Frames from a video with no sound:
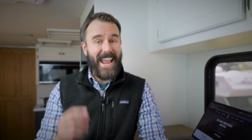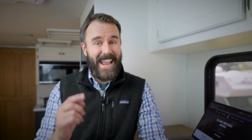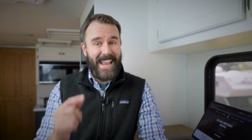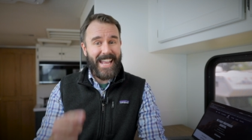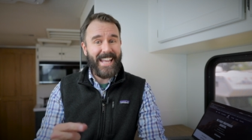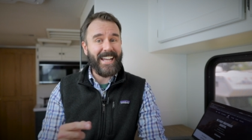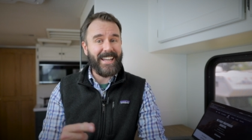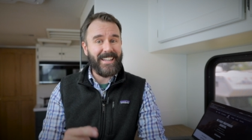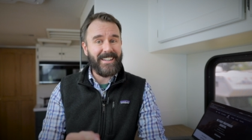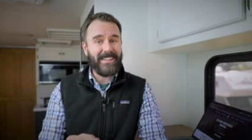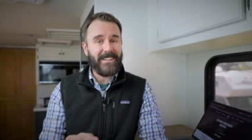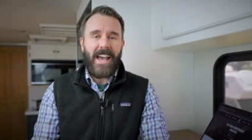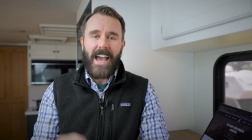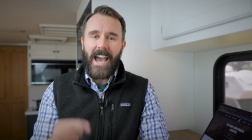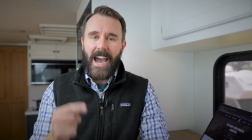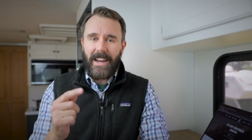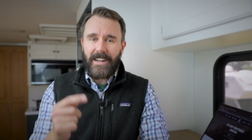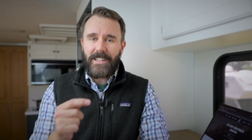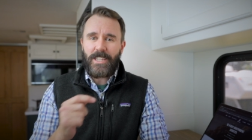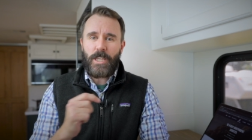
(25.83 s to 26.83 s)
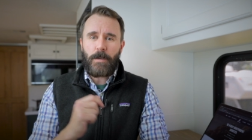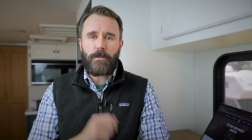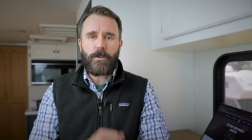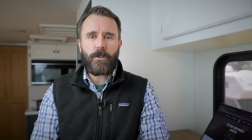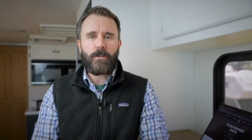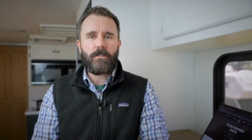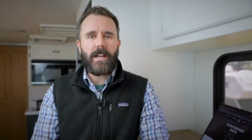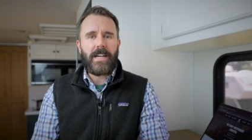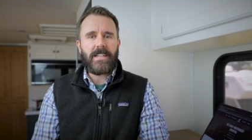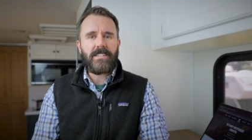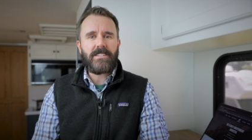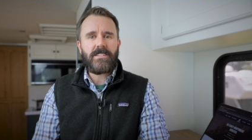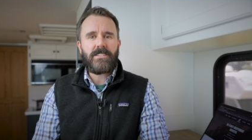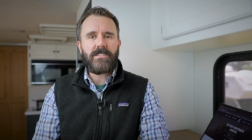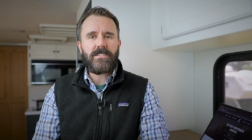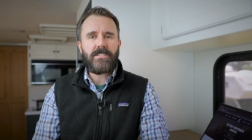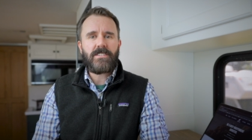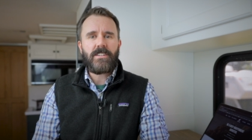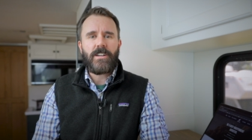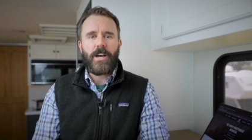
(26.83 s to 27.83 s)
and how to keep your
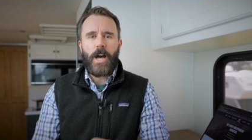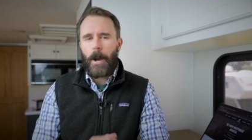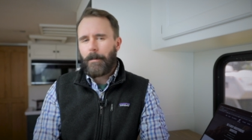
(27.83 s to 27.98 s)
license